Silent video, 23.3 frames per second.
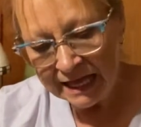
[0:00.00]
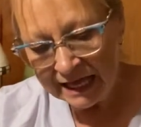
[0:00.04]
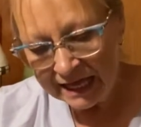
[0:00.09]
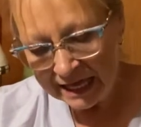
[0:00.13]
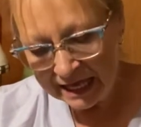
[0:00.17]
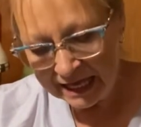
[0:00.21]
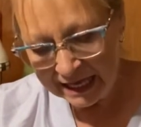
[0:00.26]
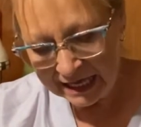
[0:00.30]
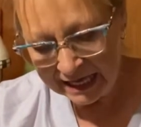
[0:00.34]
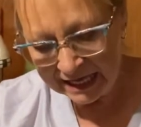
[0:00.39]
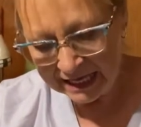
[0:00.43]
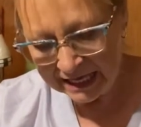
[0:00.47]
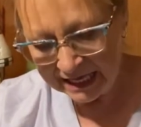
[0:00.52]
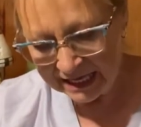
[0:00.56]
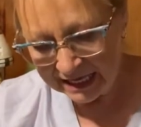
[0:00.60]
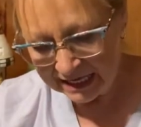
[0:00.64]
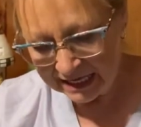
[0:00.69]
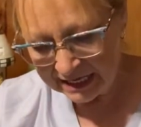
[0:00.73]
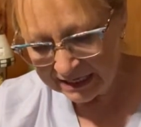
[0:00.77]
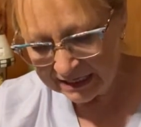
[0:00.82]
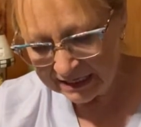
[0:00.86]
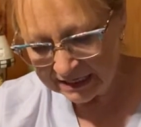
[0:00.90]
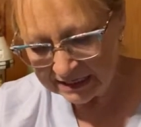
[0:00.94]

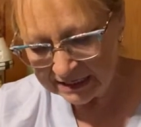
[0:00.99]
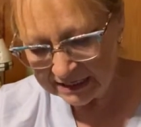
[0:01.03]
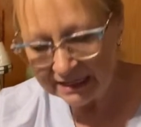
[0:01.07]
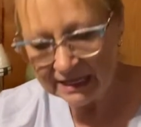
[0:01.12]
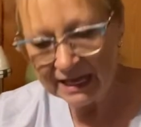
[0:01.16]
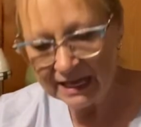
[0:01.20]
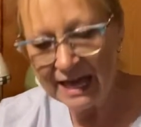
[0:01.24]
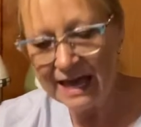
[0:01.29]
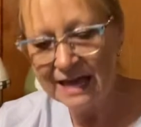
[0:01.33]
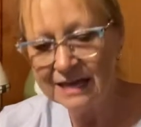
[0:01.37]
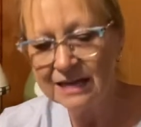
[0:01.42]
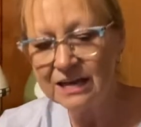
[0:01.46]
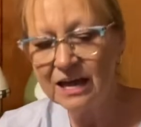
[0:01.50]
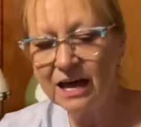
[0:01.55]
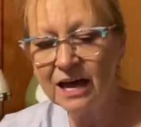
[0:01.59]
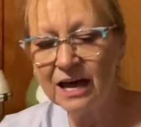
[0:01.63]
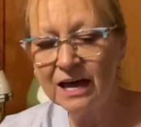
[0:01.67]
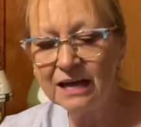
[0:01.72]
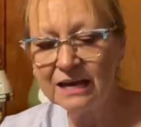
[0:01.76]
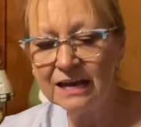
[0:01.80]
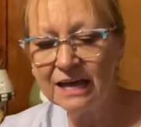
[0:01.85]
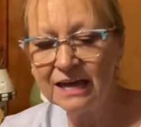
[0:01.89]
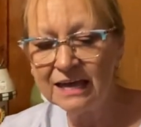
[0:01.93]
I
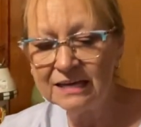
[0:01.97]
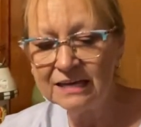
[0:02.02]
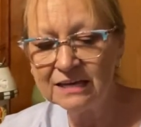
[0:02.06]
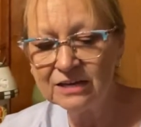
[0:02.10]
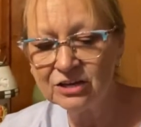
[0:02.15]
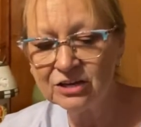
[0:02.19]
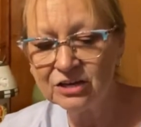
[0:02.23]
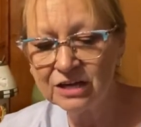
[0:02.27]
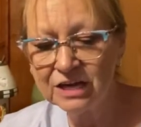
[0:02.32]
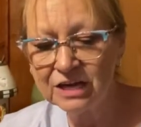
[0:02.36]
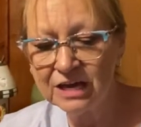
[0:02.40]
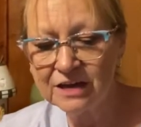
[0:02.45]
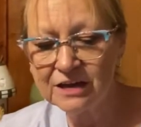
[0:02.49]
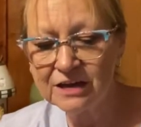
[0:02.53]
got a Cooking